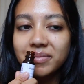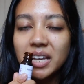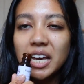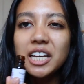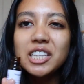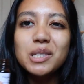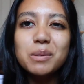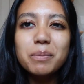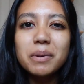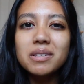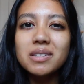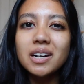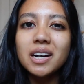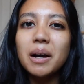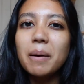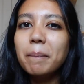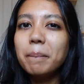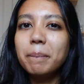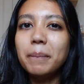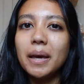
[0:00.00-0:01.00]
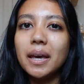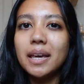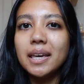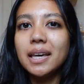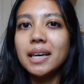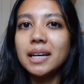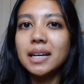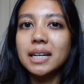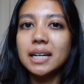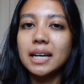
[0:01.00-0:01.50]
It smells like I'm
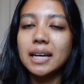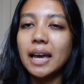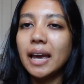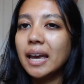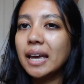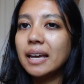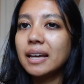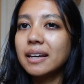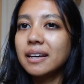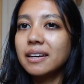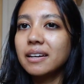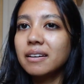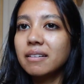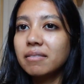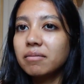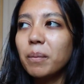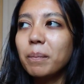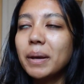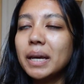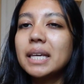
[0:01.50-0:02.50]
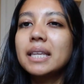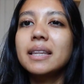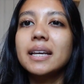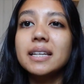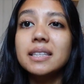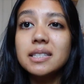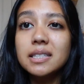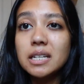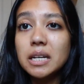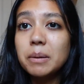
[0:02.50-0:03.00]
baking a cake or making
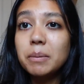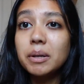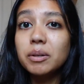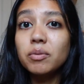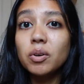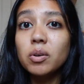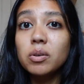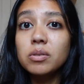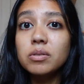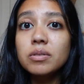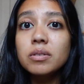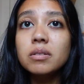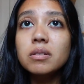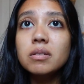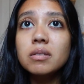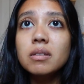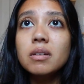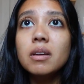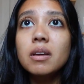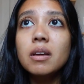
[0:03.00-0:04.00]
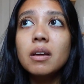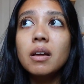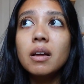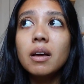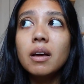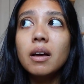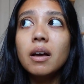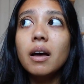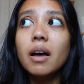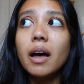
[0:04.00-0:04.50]
like cinnamon rolls
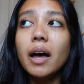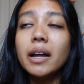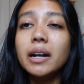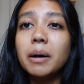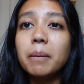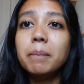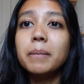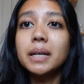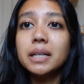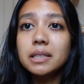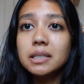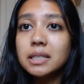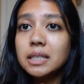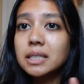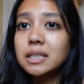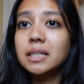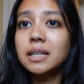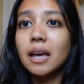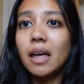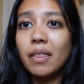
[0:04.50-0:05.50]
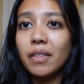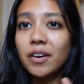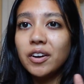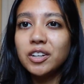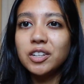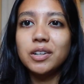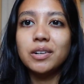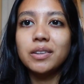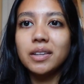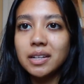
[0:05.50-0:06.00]
and I'm mixing it together,
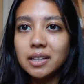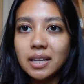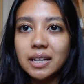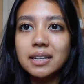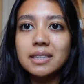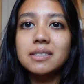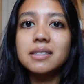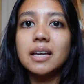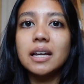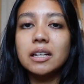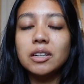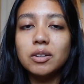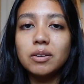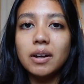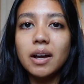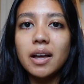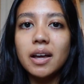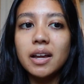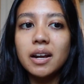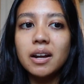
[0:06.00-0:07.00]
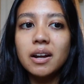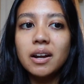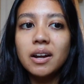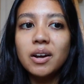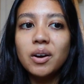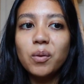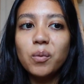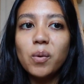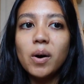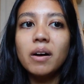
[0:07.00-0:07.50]
and you know that like scent you get
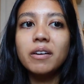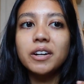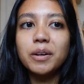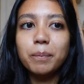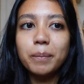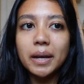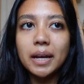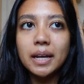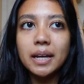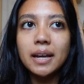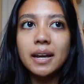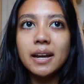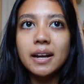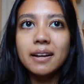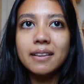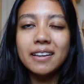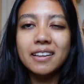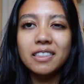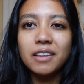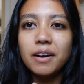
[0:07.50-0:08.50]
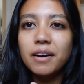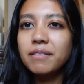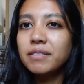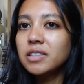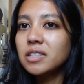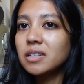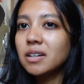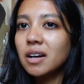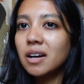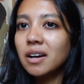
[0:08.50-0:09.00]
while you're baking, like the
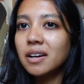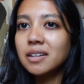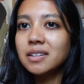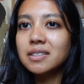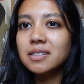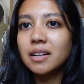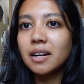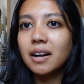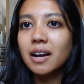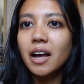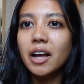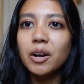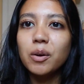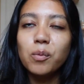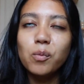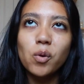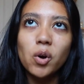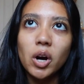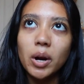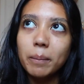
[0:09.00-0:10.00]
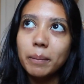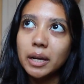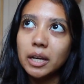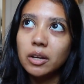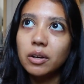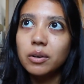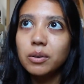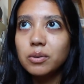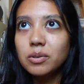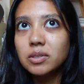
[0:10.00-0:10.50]
oven's on, it's like kind of warm and
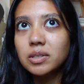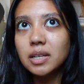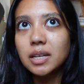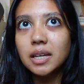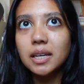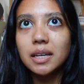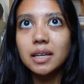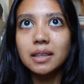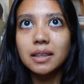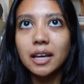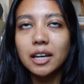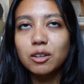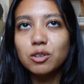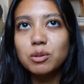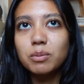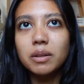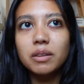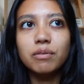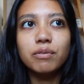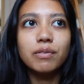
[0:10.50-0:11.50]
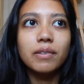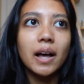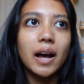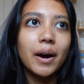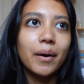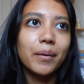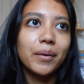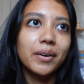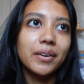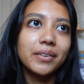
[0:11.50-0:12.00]
cozy, and like you smell the
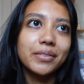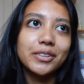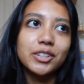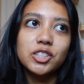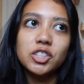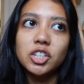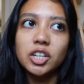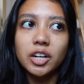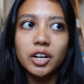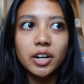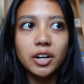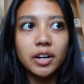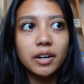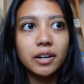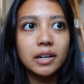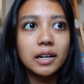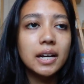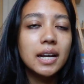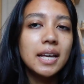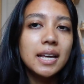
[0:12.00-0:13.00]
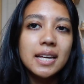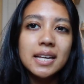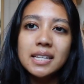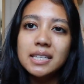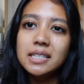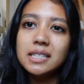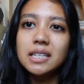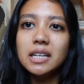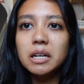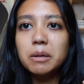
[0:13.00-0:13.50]
flour and the sugar and
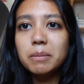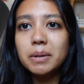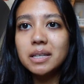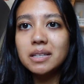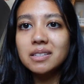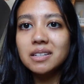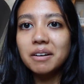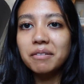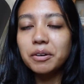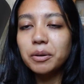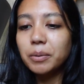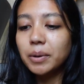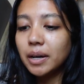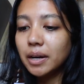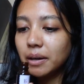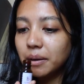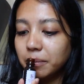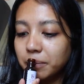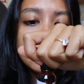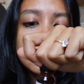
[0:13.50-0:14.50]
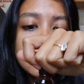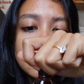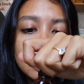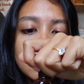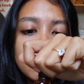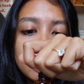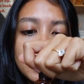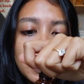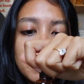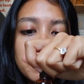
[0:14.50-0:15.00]
cinnamons everywhere.
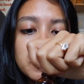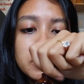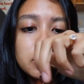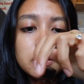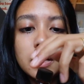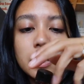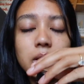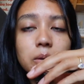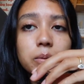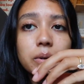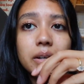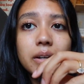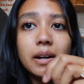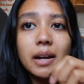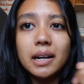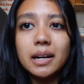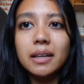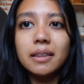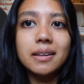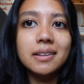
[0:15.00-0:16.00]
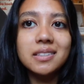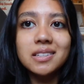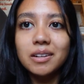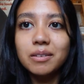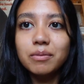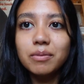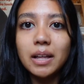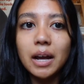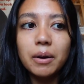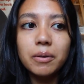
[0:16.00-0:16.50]
Sunflower, sandalwood, and I think
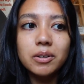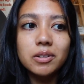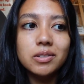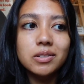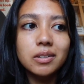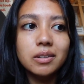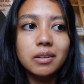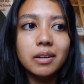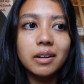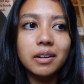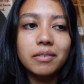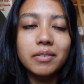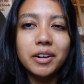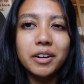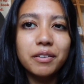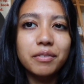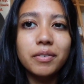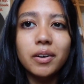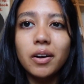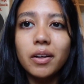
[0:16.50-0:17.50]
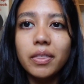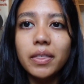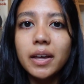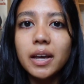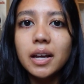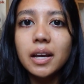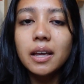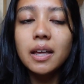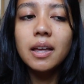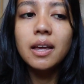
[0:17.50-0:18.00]
sunflowers are like a very fall
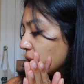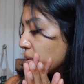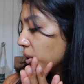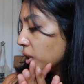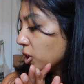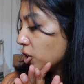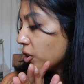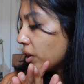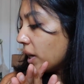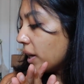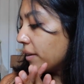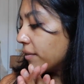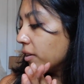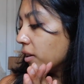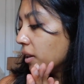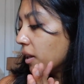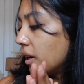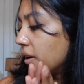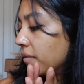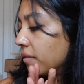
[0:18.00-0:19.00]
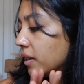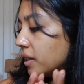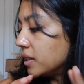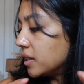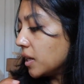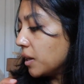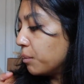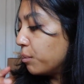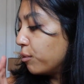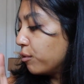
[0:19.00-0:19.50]
thing. This one to try if you love
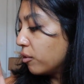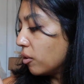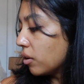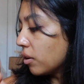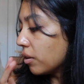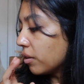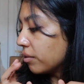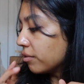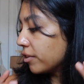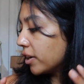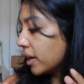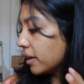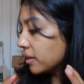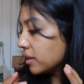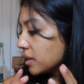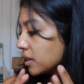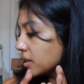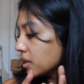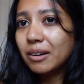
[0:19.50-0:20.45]
deep floral fragrances.